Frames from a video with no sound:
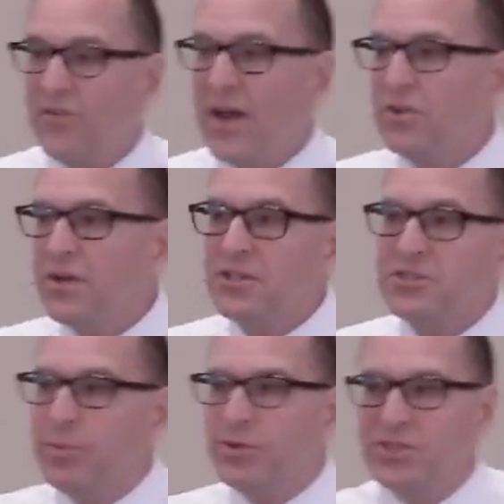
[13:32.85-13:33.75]
how they're not
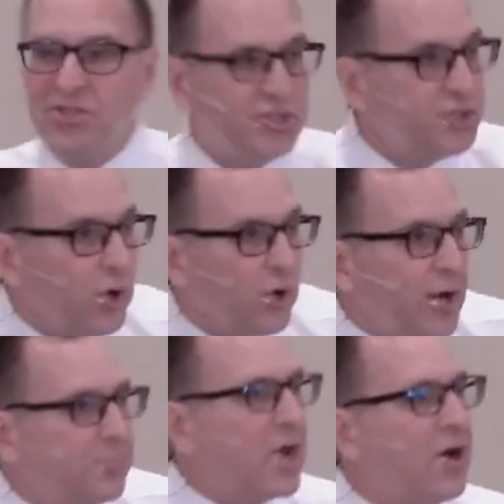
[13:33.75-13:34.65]
supposed to stir
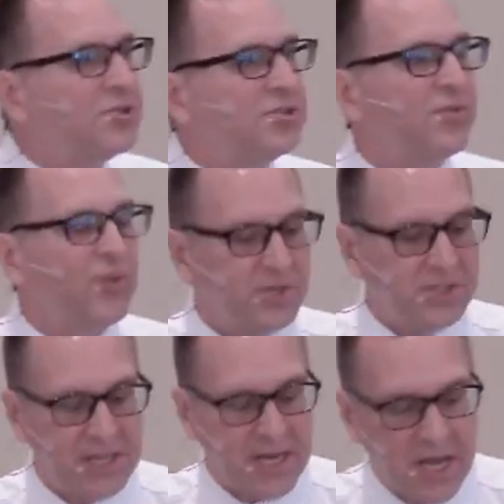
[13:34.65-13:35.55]
up
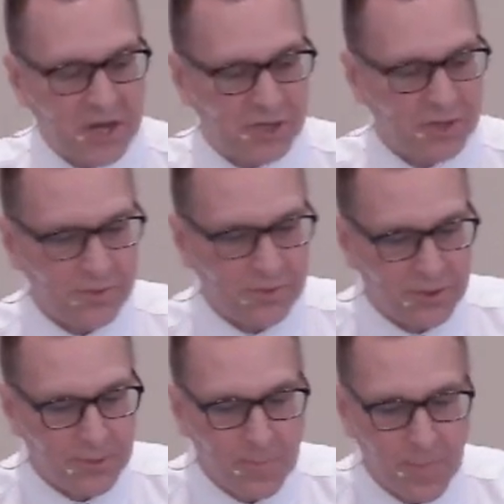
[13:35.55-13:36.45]
controversy and
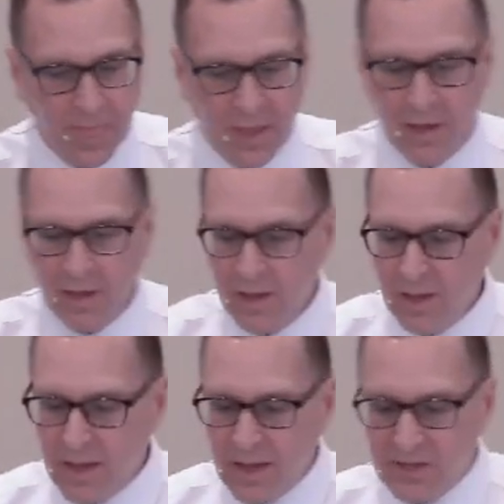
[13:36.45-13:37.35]
issues.
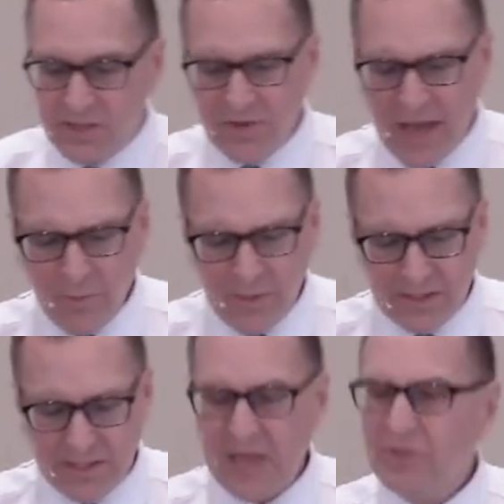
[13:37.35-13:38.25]
And so now we
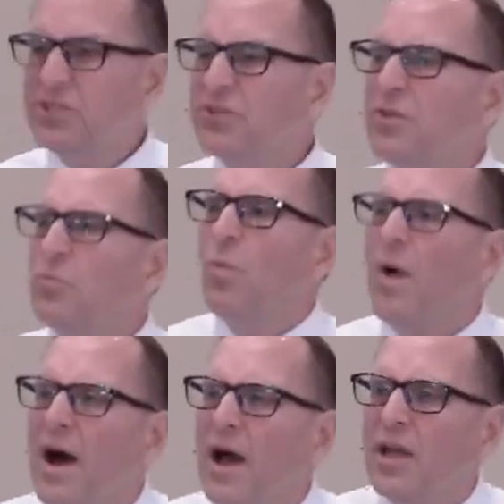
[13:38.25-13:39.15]
say, so then
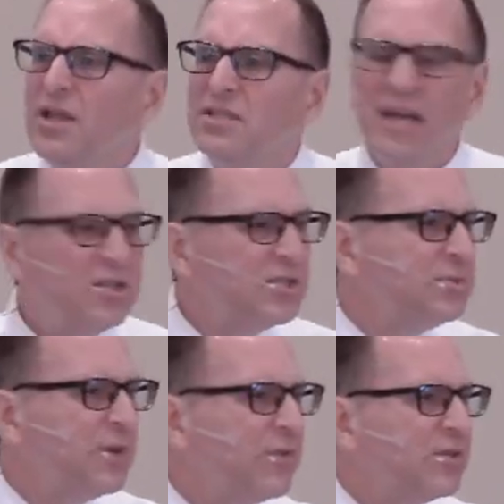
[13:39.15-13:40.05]
why Titus
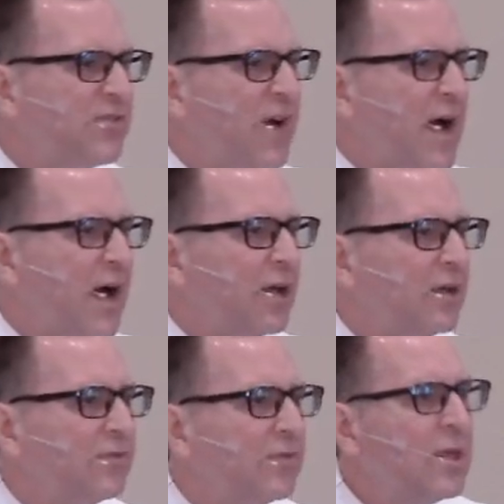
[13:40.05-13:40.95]
3, verse 5?
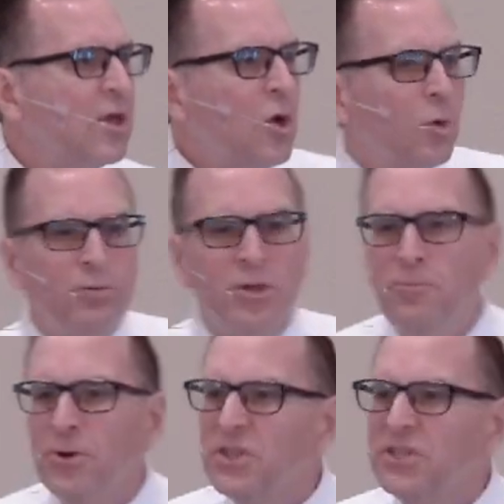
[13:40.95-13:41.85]
Well, when you
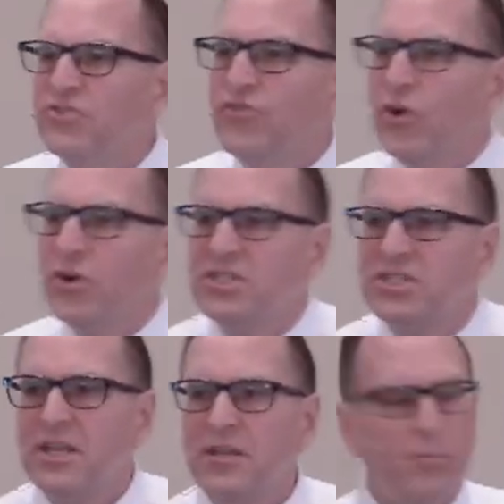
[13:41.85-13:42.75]
put this verse
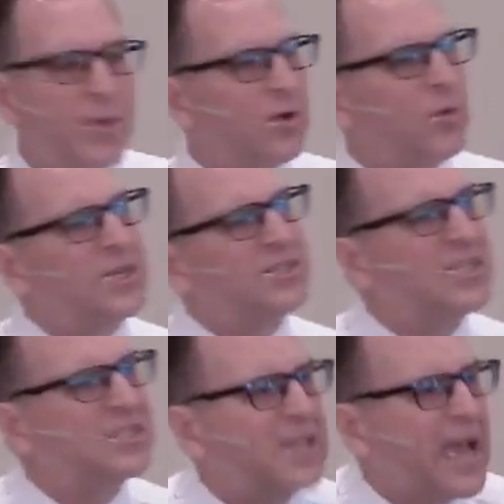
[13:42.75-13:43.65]
in the middle, what is
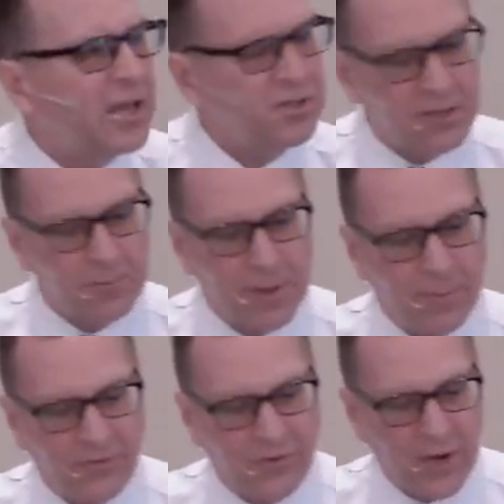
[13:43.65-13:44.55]
he saying to the
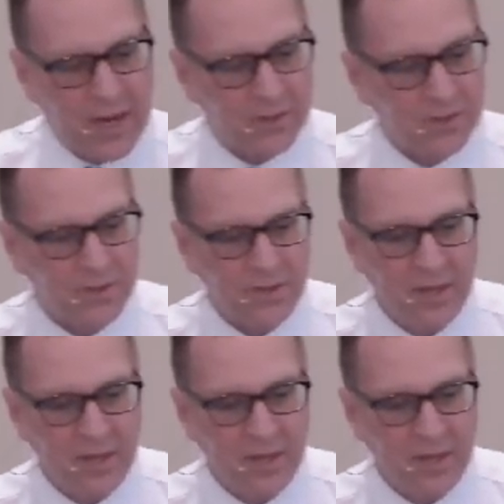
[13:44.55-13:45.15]
people of Crete?